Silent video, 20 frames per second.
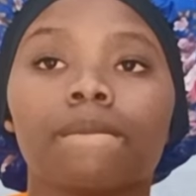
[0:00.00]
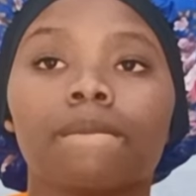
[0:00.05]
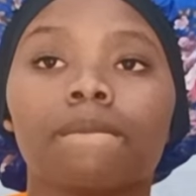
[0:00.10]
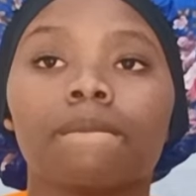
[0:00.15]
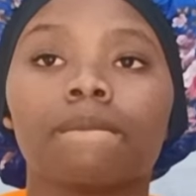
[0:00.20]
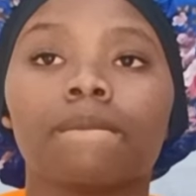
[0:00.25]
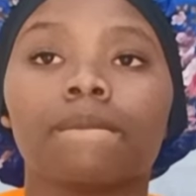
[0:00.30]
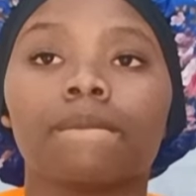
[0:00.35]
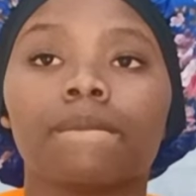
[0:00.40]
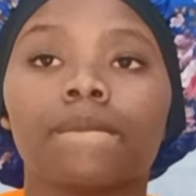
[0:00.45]

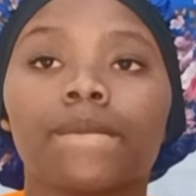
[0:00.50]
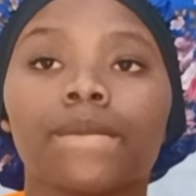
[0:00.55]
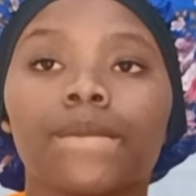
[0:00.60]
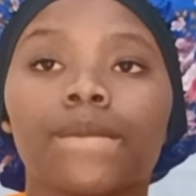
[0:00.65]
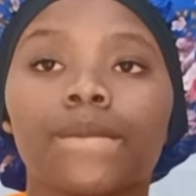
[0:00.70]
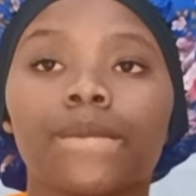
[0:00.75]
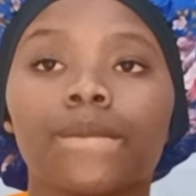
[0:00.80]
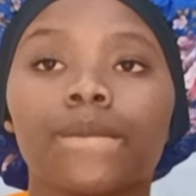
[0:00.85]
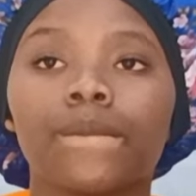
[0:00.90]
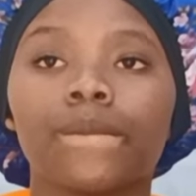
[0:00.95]

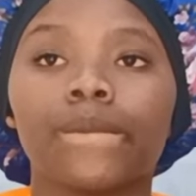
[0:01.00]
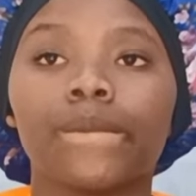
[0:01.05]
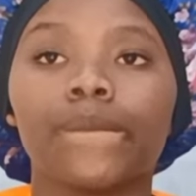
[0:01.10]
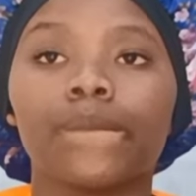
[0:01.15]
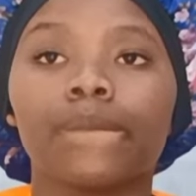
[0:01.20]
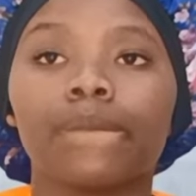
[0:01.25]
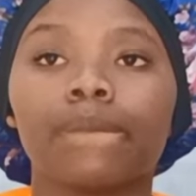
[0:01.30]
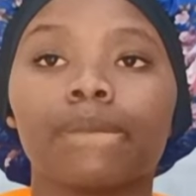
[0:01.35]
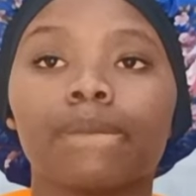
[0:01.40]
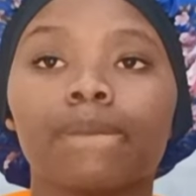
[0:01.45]

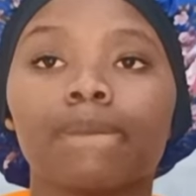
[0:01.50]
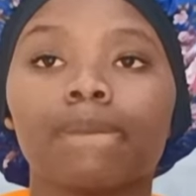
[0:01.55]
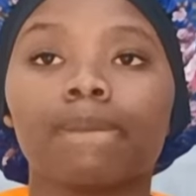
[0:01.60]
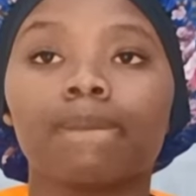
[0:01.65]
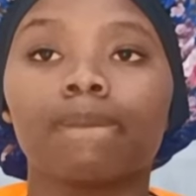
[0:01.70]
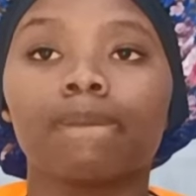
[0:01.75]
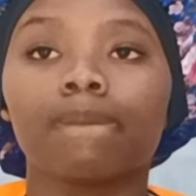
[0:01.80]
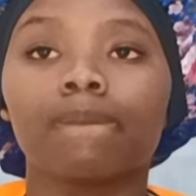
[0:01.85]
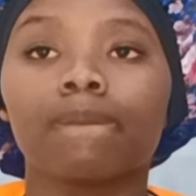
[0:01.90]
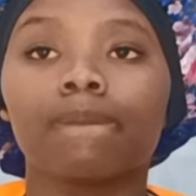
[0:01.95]

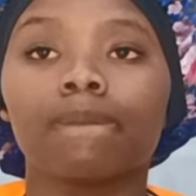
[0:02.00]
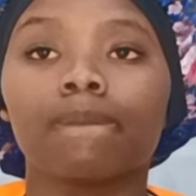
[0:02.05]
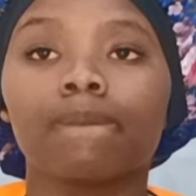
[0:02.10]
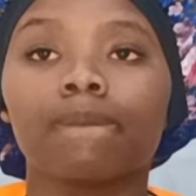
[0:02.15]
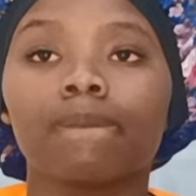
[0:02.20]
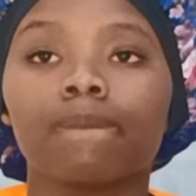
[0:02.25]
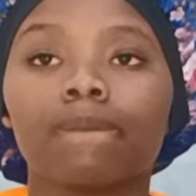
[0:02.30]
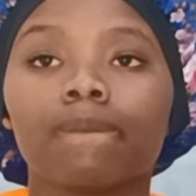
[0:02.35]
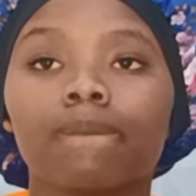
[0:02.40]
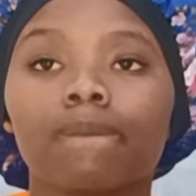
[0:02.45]

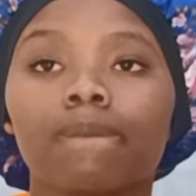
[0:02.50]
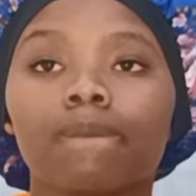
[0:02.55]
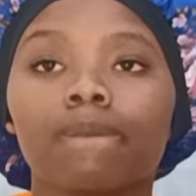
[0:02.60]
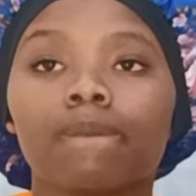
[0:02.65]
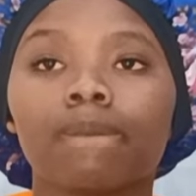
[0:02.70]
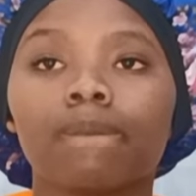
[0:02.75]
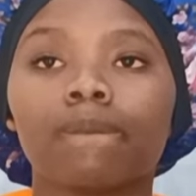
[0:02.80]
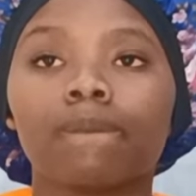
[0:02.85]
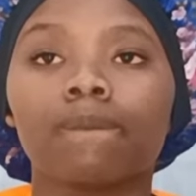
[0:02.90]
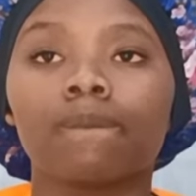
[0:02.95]

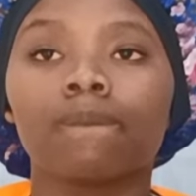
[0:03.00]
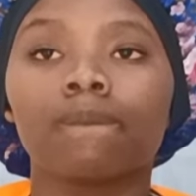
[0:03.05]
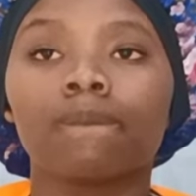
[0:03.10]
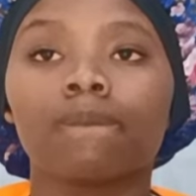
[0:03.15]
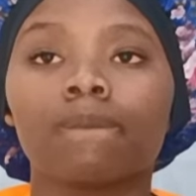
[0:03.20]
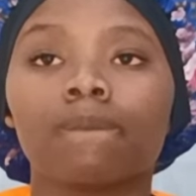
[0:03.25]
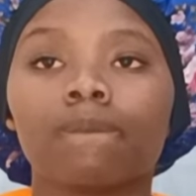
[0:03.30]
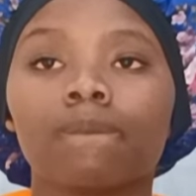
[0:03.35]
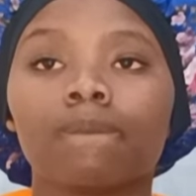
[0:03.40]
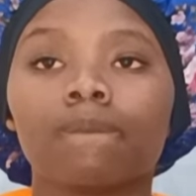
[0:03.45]

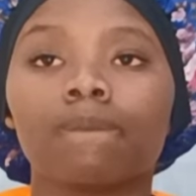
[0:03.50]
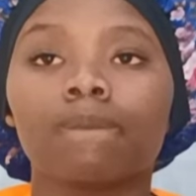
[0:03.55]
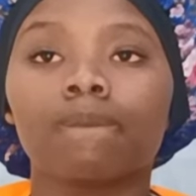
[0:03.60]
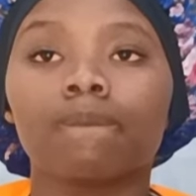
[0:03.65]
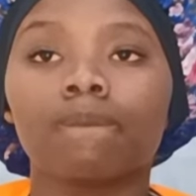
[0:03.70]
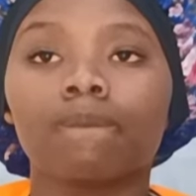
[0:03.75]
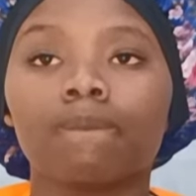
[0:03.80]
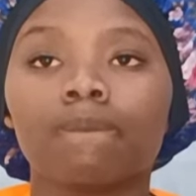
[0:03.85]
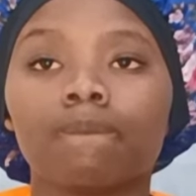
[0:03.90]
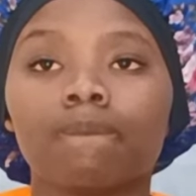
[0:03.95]

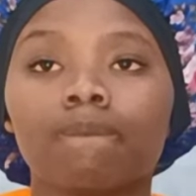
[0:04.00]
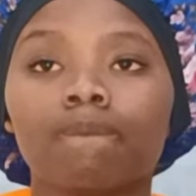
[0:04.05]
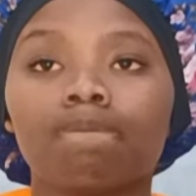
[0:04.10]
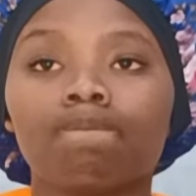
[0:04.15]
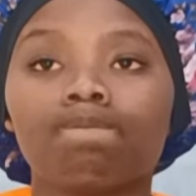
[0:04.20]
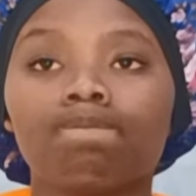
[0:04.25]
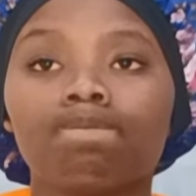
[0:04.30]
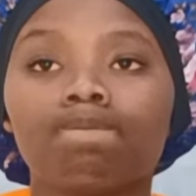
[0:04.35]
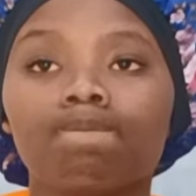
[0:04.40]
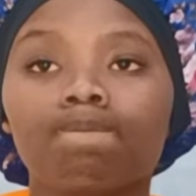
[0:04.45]

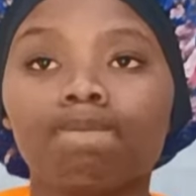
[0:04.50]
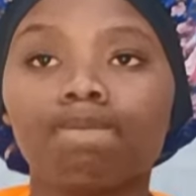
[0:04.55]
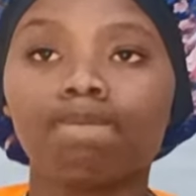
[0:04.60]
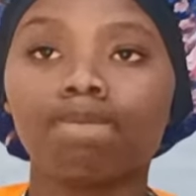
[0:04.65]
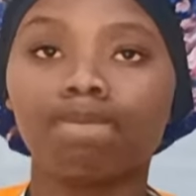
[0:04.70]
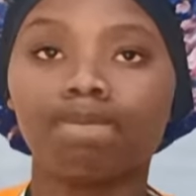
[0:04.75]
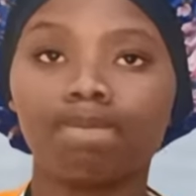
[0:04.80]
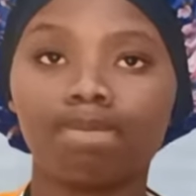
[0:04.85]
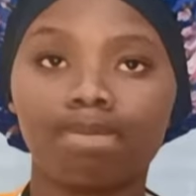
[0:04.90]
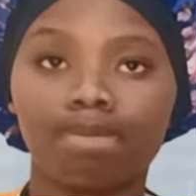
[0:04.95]

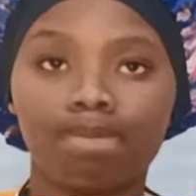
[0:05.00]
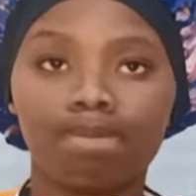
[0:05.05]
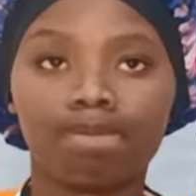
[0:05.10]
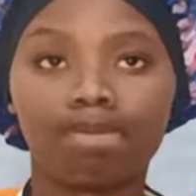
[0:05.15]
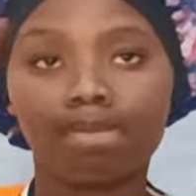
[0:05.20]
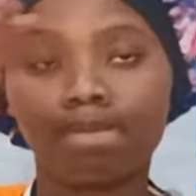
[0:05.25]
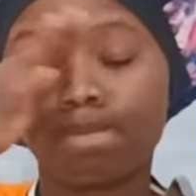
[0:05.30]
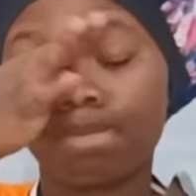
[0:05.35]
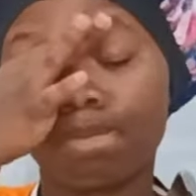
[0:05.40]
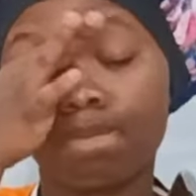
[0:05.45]

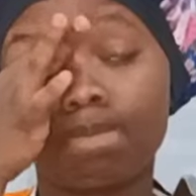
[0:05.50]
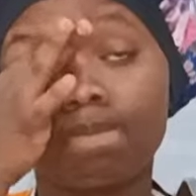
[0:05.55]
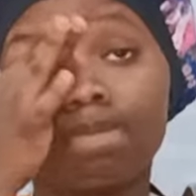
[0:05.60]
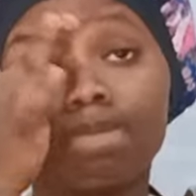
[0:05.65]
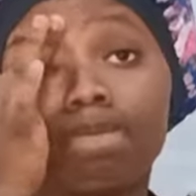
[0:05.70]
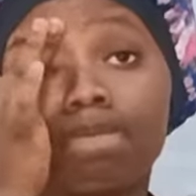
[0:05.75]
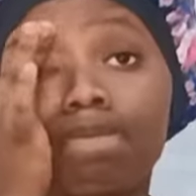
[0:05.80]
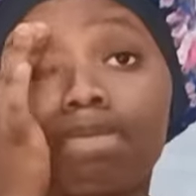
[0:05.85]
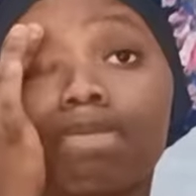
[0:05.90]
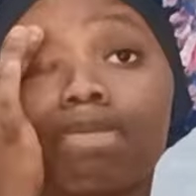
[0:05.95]

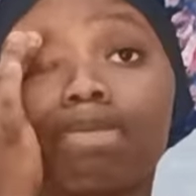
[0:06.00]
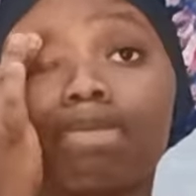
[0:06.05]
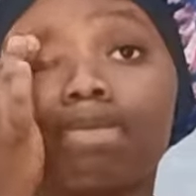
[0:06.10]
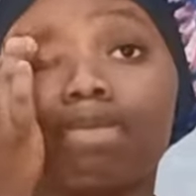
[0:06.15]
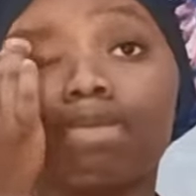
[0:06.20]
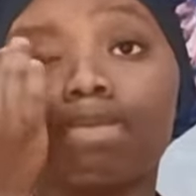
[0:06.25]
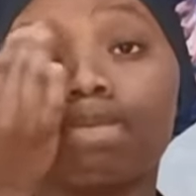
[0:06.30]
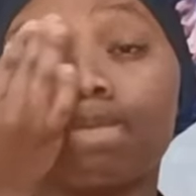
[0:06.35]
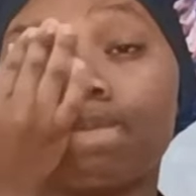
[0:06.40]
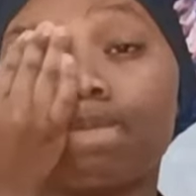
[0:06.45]

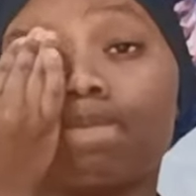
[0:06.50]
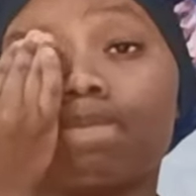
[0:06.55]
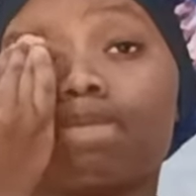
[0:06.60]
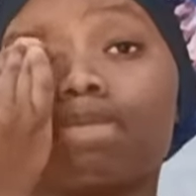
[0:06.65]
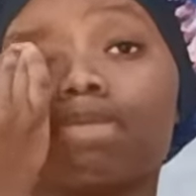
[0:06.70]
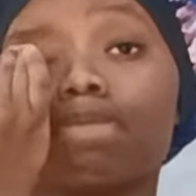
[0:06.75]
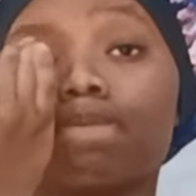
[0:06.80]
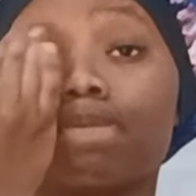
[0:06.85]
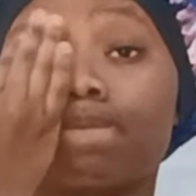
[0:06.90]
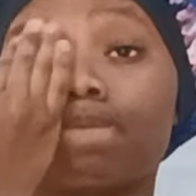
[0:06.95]

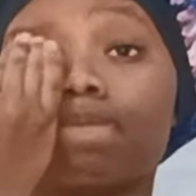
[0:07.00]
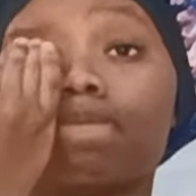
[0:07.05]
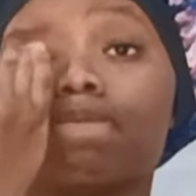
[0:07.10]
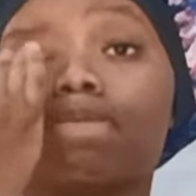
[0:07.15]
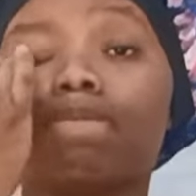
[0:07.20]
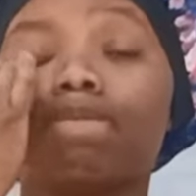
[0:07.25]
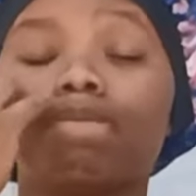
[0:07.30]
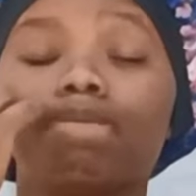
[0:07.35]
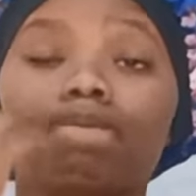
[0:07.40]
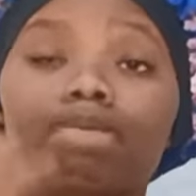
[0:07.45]

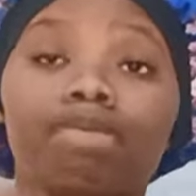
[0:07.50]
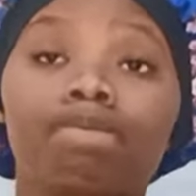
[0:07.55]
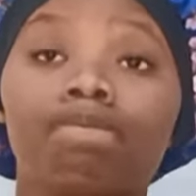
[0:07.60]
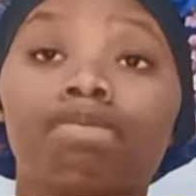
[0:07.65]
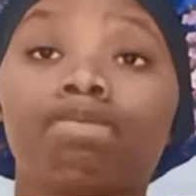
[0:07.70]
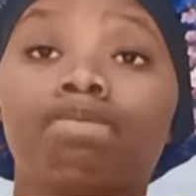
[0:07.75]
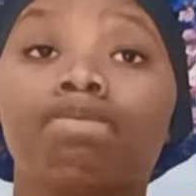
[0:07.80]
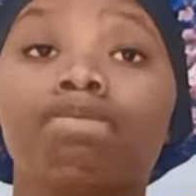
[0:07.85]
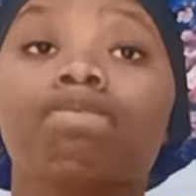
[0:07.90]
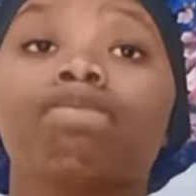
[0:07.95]
No words are spoken by the person on screen.